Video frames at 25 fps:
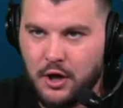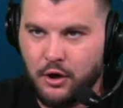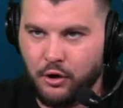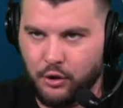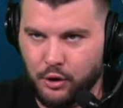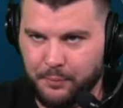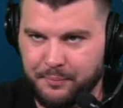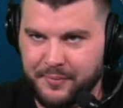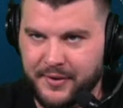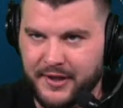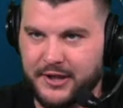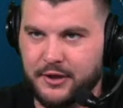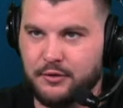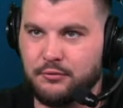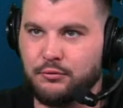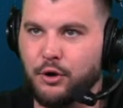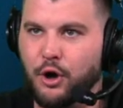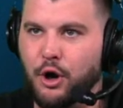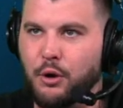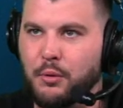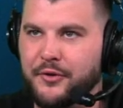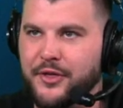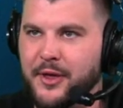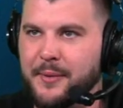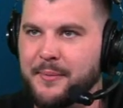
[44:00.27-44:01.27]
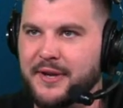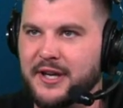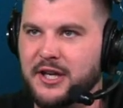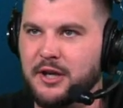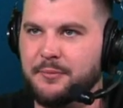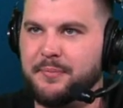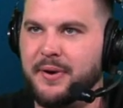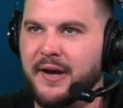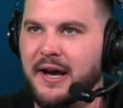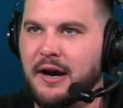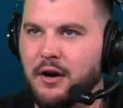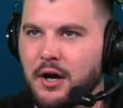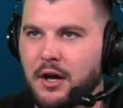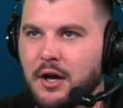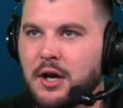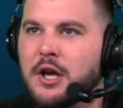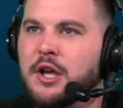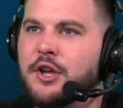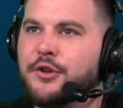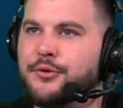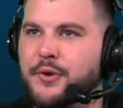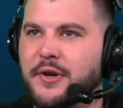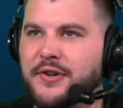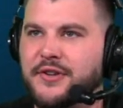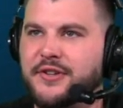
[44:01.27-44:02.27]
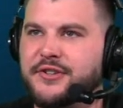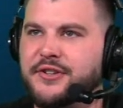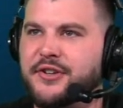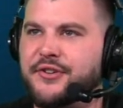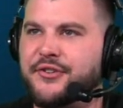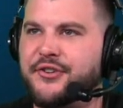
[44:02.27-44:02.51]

We'll pick and roll with him and Capella. Swings it to